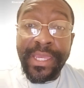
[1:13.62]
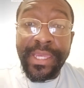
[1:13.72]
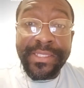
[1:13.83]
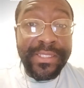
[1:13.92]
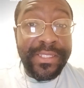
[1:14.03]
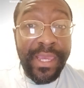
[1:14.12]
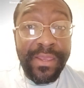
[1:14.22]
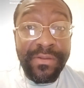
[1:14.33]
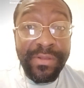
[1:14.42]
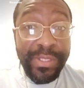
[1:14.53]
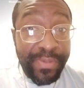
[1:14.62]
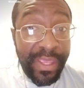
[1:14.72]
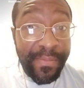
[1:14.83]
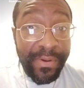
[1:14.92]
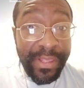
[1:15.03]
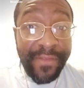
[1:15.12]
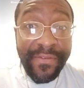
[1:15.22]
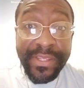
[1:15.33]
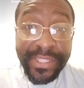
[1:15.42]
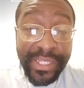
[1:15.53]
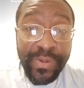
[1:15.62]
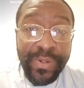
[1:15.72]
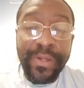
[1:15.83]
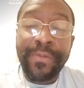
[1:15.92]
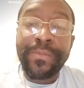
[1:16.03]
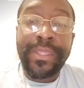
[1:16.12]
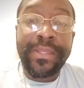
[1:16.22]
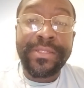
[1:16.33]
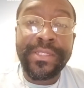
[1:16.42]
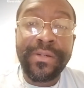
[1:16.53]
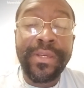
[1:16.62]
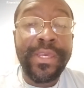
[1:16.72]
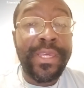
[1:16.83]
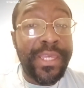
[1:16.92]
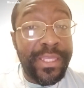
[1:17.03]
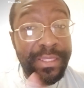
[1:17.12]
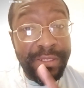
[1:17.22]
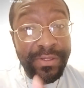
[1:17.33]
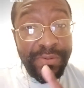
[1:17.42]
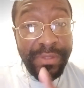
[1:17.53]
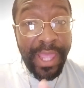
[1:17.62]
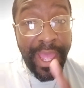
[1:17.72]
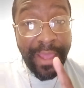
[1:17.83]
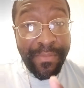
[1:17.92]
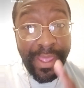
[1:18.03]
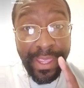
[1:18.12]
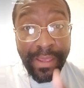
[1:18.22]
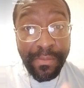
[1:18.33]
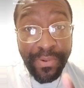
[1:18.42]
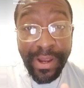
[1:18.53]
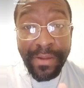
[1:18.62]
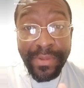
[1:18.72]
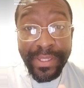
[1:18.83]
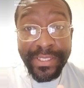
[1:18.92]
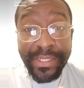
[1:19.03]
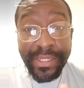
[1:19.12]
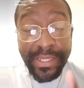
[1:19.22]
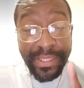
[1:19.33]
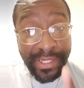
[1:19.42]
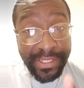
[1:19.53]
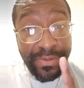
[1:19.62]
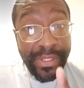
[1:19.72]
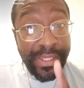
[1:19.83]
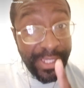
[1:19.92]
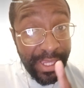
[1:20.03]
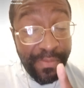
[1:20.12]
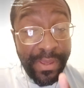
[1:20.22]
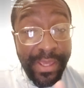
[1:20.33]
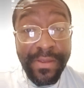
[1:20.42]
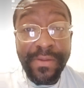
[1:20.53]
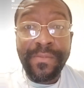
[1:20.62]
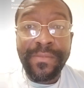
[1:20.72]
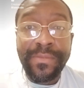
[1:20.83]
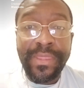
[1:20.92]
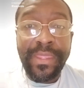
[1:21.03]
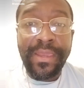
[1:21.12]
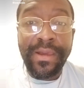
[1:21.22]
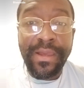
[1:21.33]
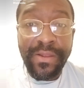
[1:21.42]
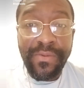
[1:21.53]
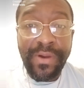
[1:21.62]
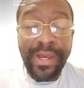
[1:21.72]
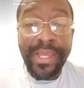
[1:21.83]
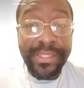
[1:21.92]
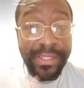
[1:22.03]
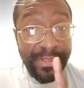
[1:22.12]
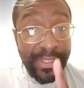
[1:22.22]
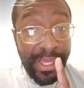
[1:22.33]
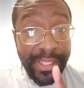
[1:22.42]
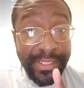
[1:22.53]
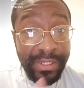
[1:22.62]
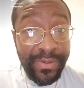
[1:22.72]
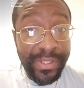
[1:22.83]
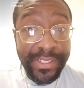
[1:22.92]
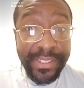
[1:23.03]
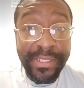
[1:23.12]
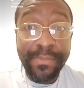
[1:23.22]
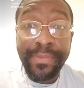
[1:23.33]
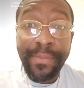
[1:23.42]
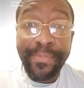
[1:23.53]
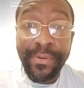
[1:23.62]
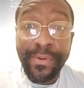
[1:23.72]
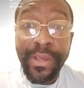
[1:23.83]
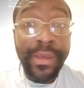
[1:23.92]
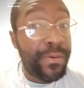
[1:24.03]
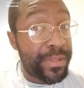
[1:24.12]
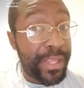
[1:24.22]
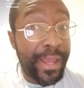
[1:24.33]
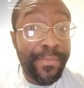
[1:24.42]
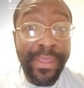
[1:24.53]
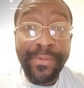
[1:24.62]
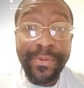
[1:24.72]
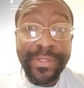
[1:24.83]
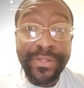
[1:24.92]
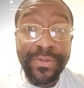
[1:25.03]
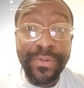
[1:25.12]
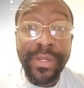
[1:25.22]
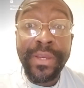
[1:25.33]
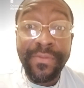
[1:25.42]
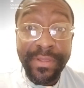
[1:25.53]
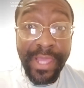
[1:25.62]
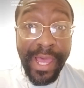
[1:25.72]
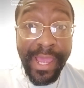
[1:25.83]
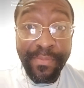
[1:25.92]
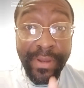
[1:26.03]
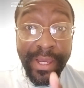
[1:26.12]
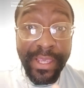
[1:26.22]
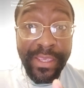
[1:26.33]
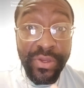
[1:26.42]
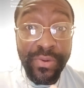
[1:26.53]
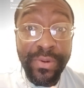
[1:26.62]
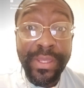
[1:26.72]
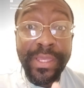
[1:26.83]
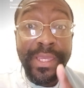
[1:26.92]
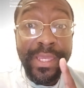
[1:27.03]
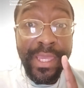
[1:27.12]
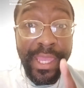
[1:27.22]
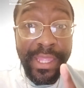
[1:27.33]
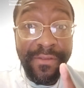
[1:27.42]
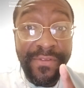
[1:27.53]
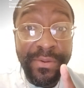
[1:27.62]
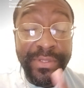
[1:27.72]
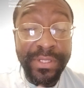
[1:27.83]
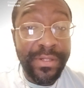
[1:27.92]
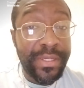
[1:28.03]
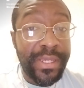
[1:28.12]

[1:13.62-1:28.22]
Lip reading: That's just how you lose people in life in general. So do not make a promise unless you can keep it. Otherwise, there's consequences and people will not be able to rely upon you in the future.